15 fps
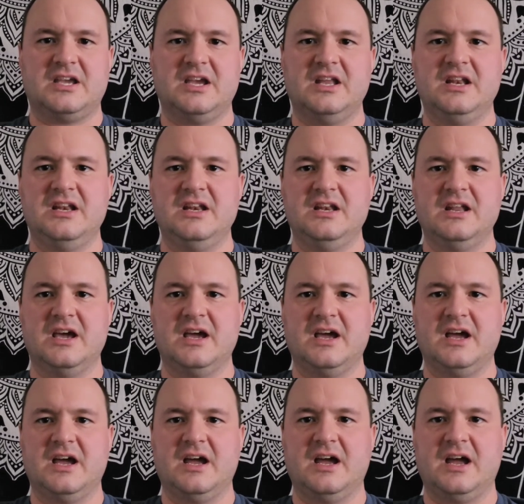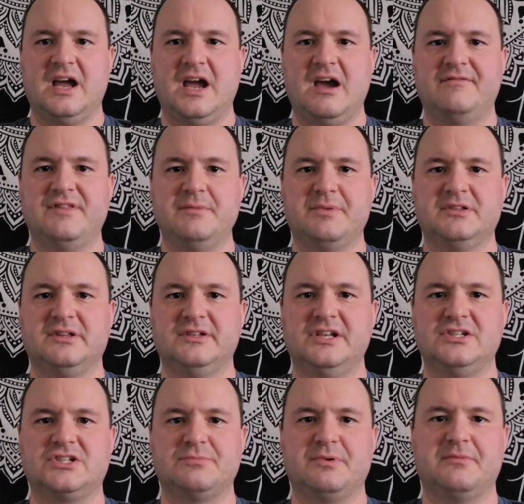can uh, have the
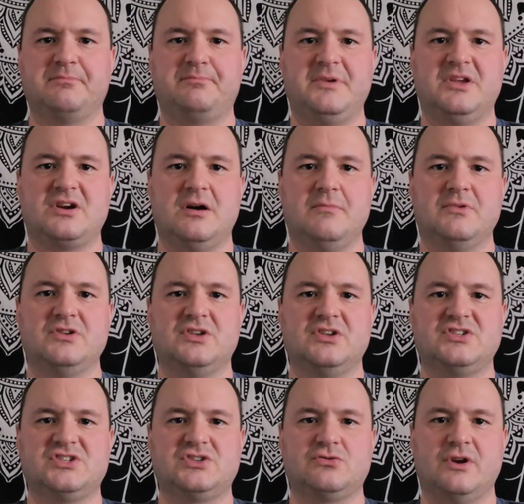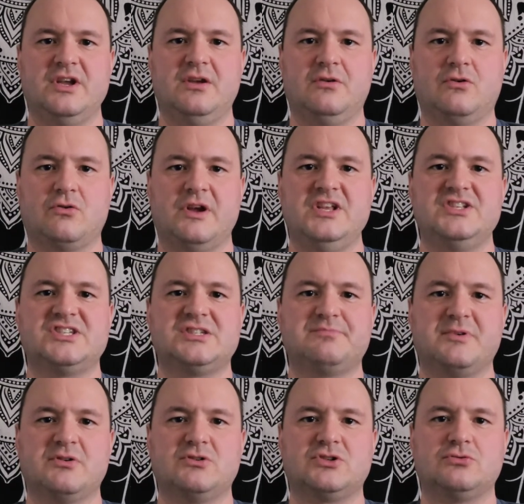ability to become straight, great
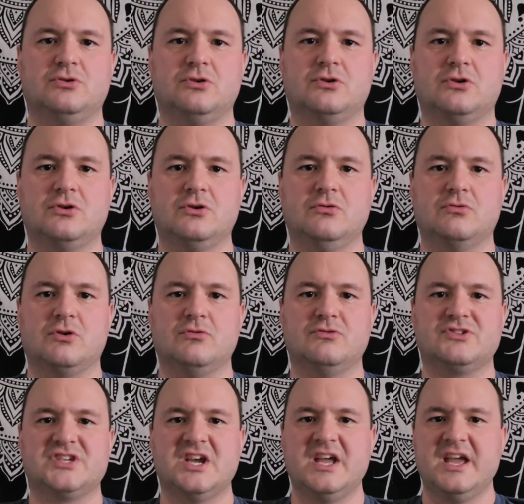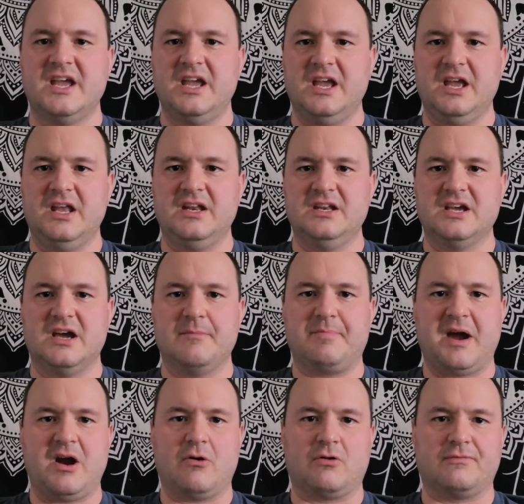spiritual gurus and
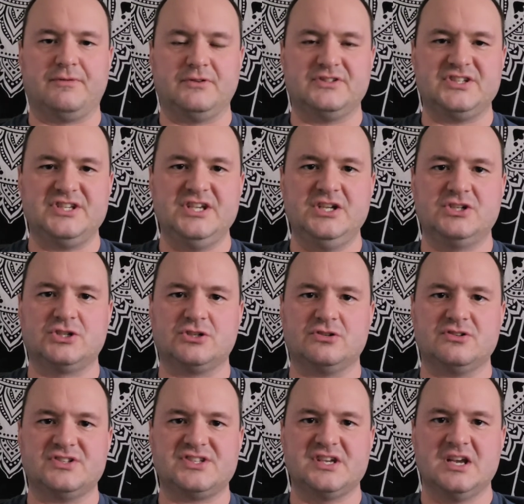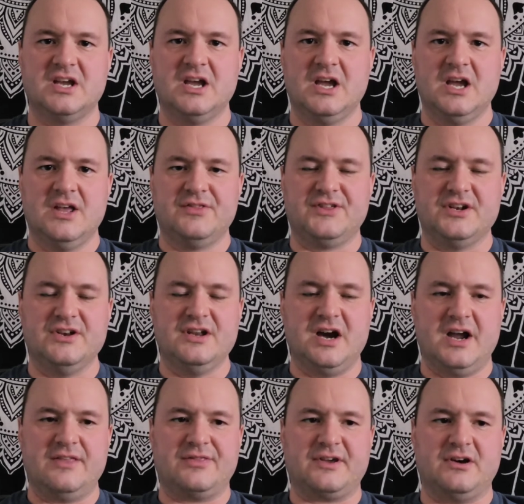uh, powerful teachers. The
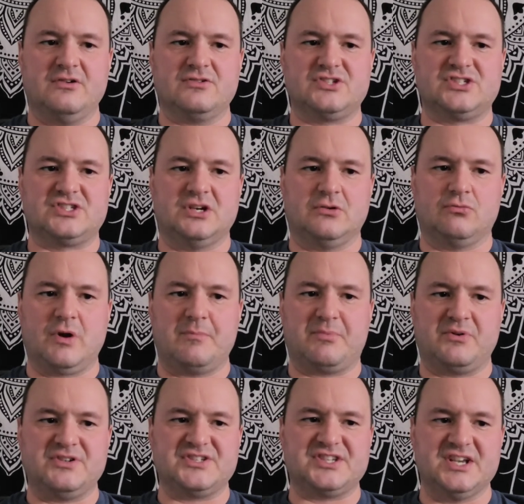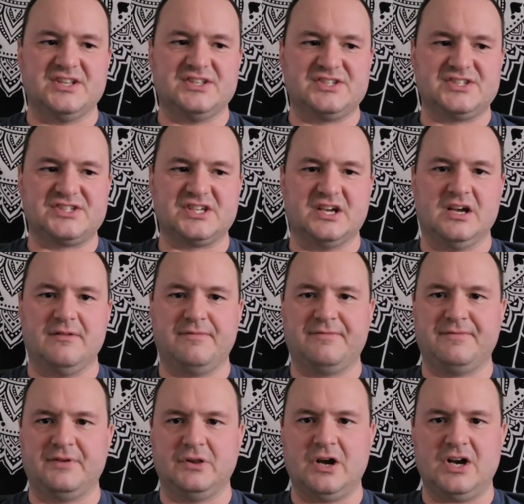ninth house uh, represents uh,
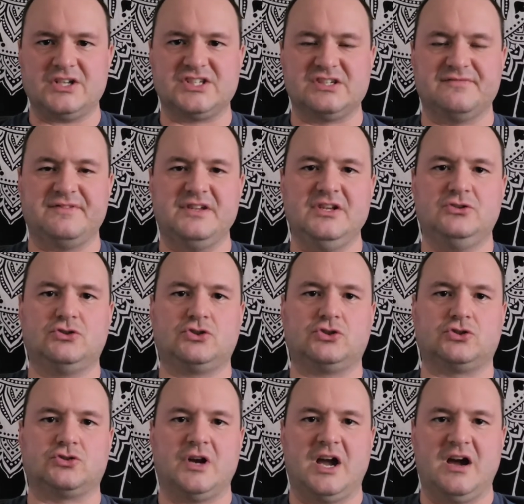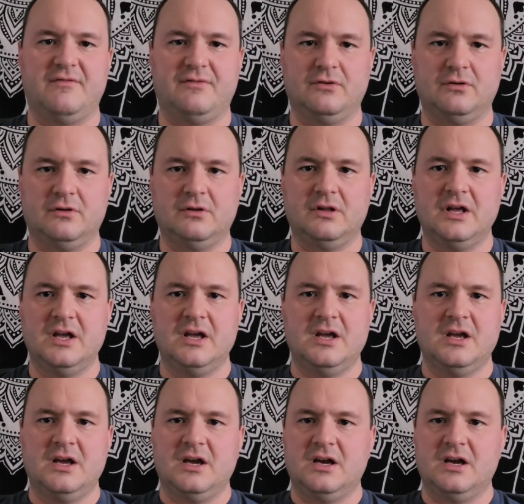philosophy, travel,